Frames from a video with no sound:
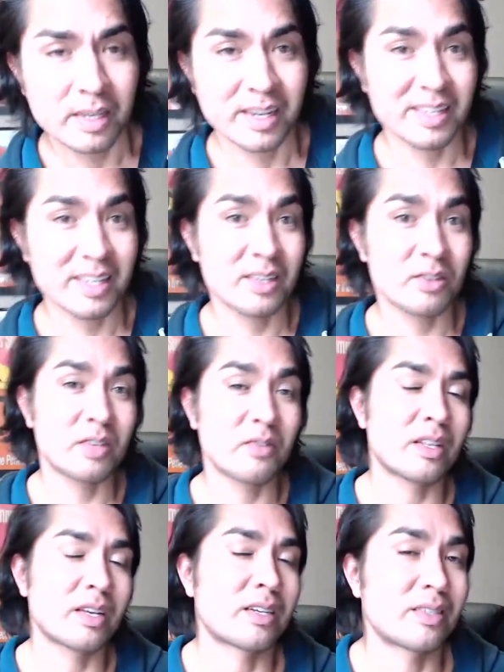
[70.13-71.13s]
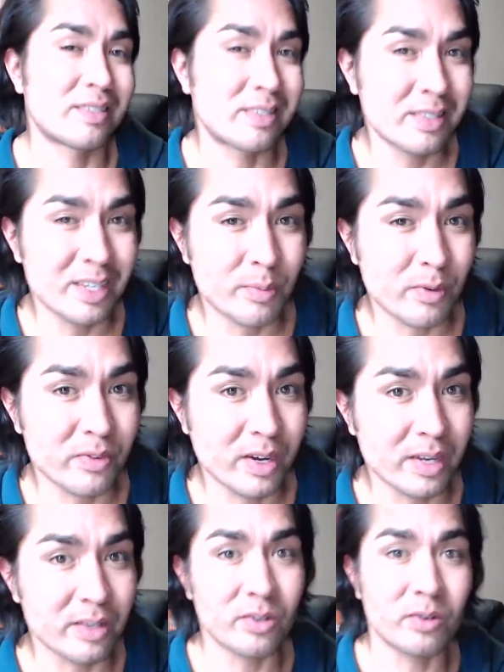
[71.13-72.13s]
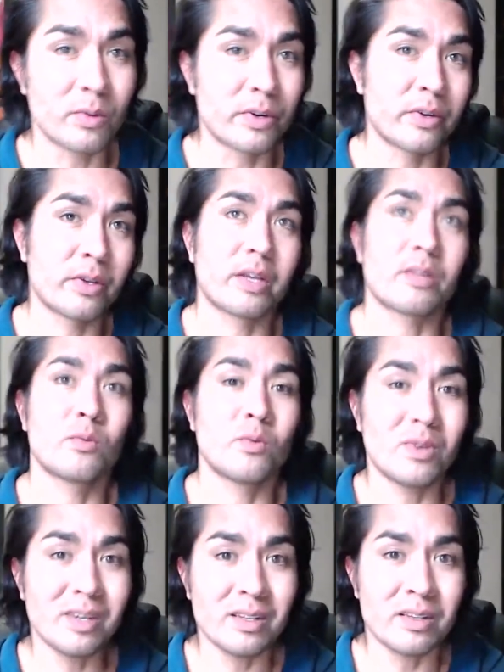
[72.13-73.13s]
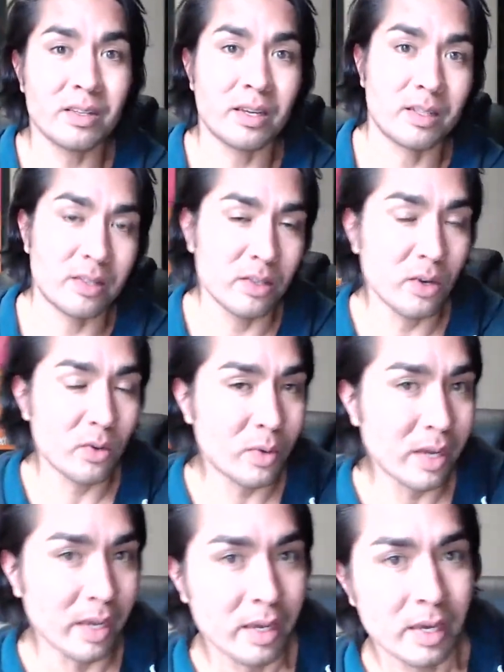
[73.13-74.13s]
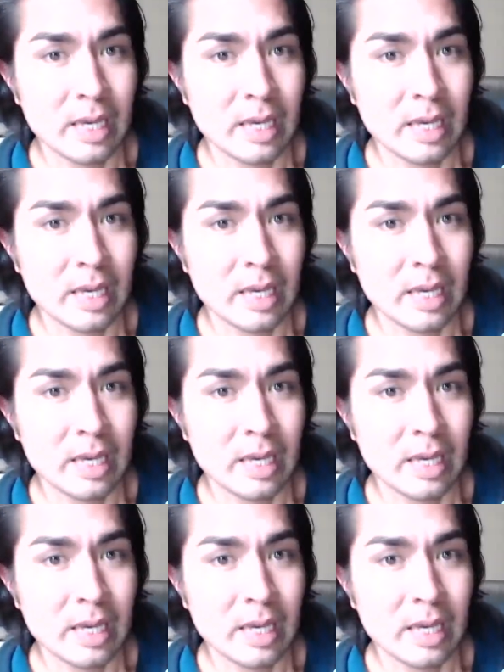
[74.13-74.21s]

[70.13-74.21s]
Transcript: And then there's even like a sleeper find too, where you're like, what? Like, no way.